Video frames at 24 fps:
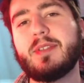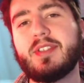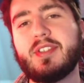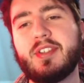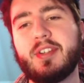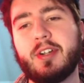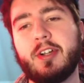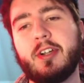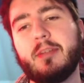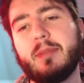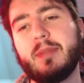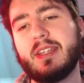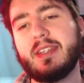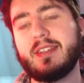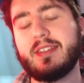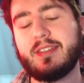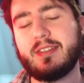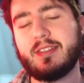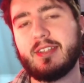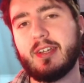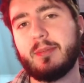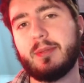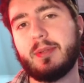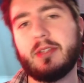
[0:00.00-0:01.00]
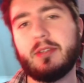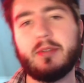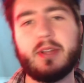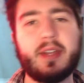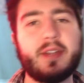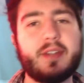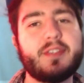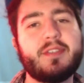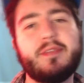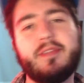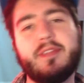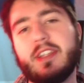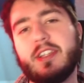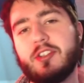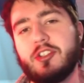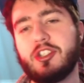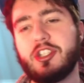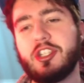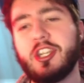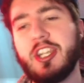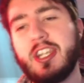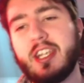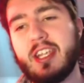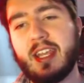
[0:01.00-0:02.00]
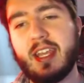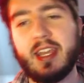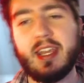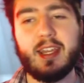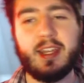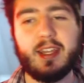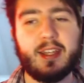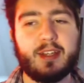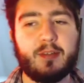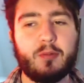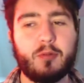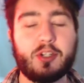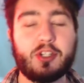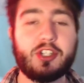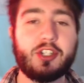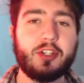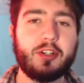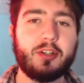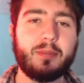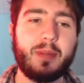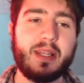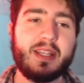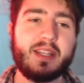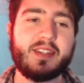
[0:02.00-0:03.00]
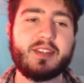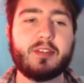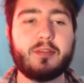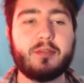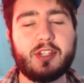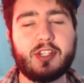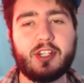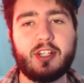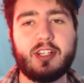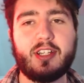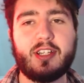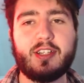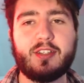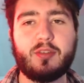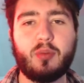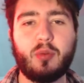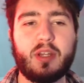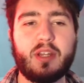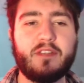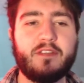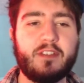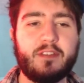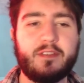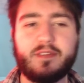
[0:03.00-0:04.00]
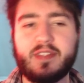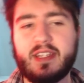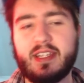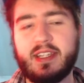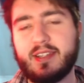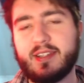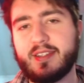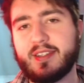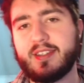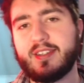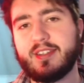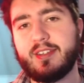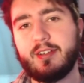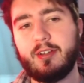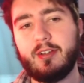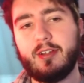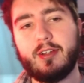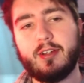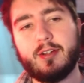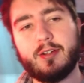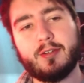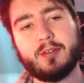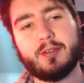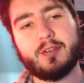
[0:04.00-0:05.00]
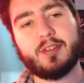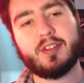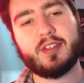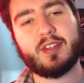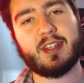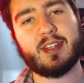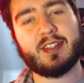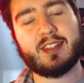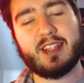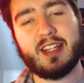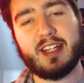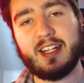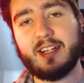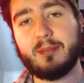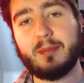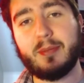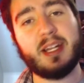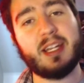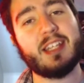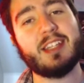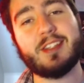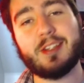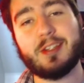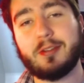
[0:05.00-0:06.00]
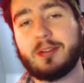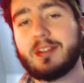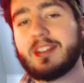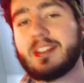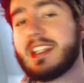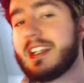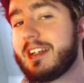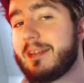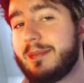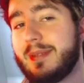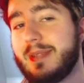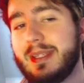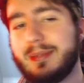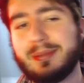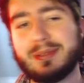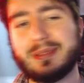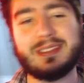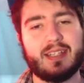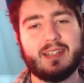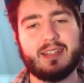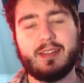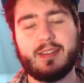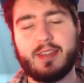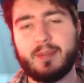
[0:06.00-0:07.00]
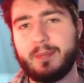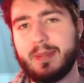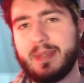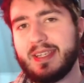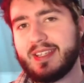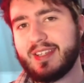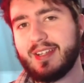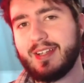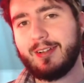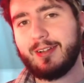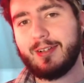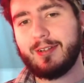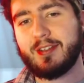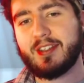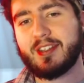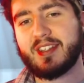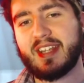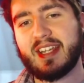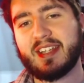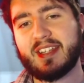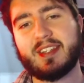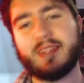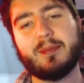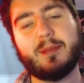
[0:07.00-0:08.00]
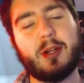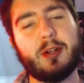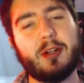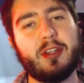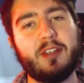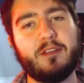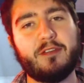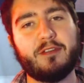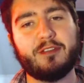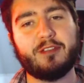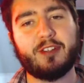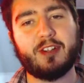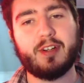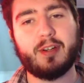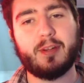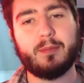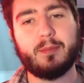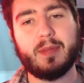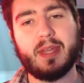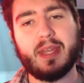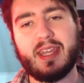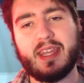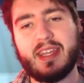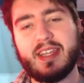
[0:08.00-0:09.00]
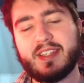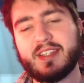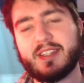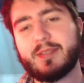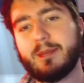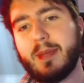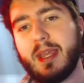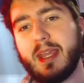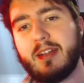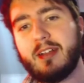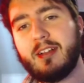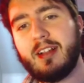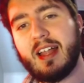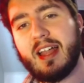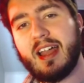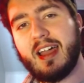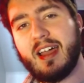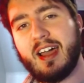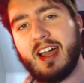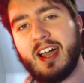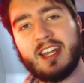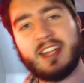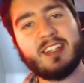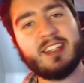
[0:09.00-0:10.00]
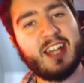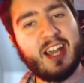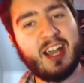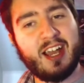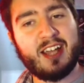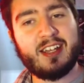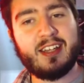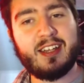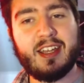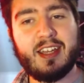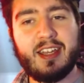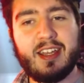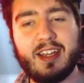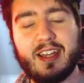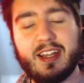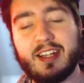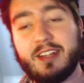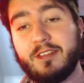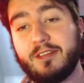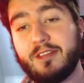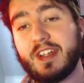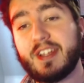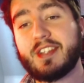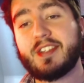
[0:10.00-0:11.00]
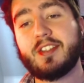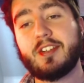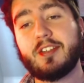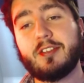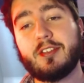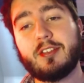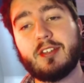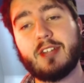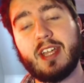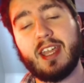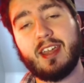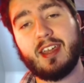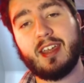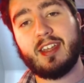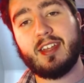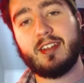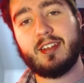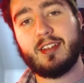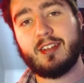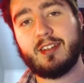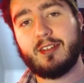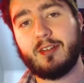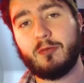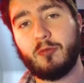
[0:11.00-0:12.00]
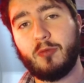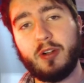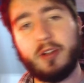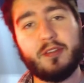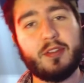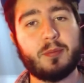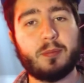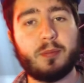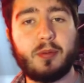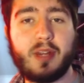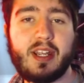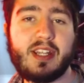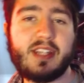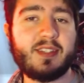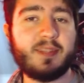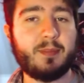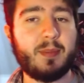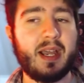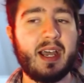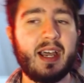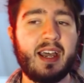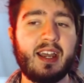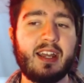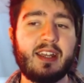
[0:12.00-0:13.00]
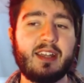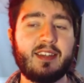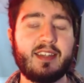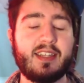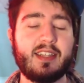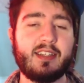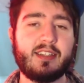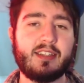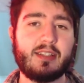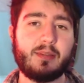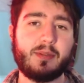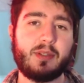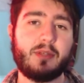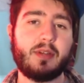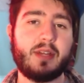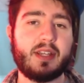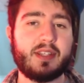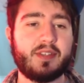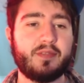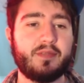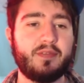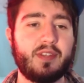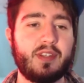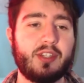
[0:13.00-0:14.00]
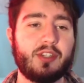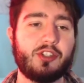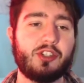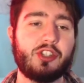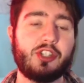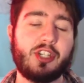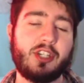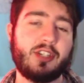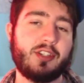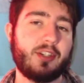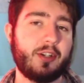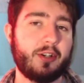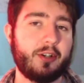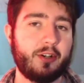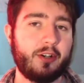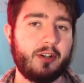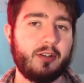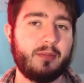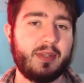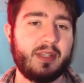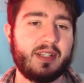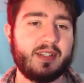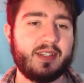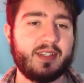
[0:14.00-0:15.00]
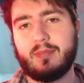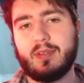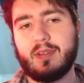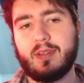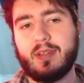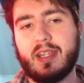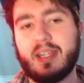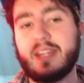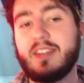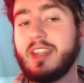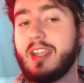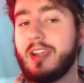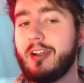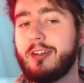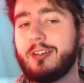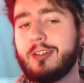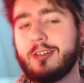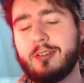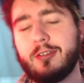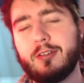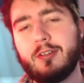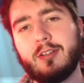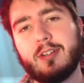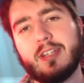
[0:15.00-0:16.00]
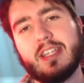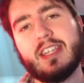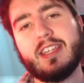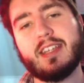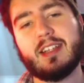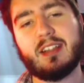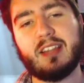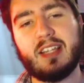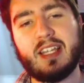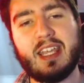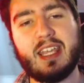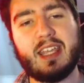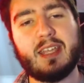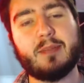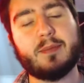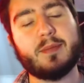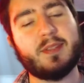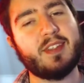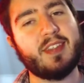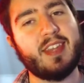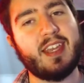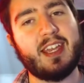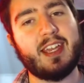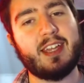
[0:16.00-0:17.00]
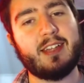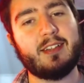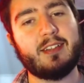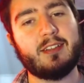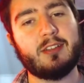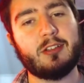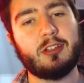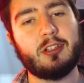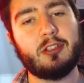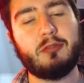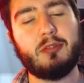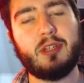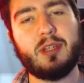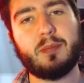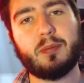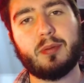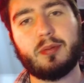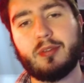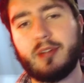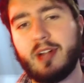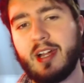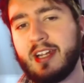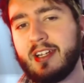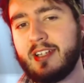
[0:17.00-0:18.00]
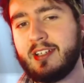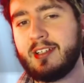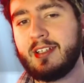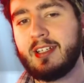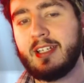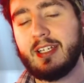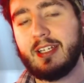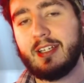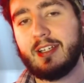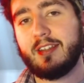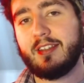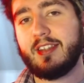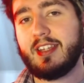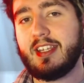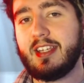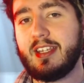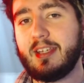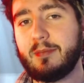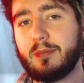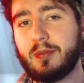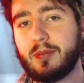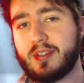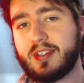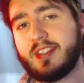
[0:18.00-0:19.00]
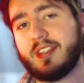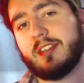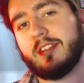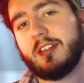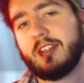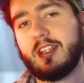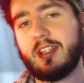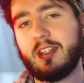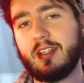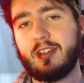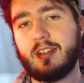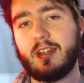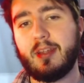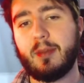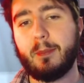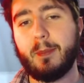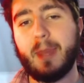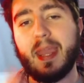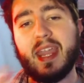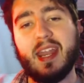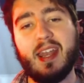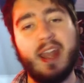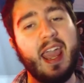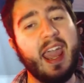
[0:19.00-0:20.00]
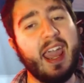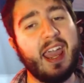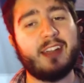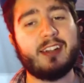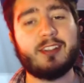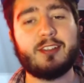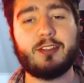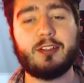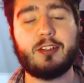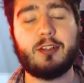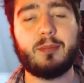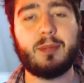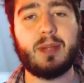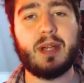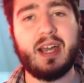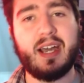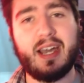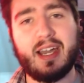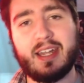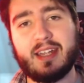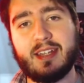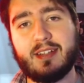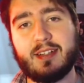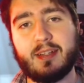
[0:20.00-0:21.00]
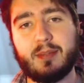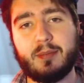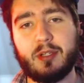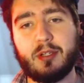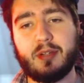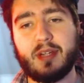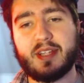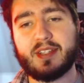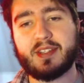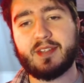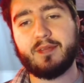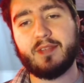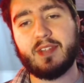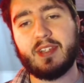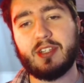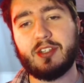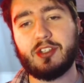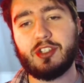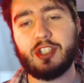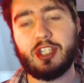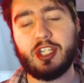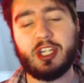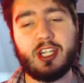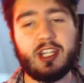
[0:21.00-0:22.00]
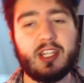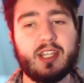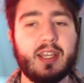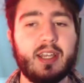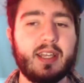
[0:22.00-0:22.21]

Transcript: Tournament, WSVG, which took place originally in 2015, still owes a ton of money to a ton of people. The piece includes testimony from Ismail Adnan, an investor and one of the brains behind the WSVG tournament. In the article, he claims that Louis Prata, the Brazilian main actor behind WSVG,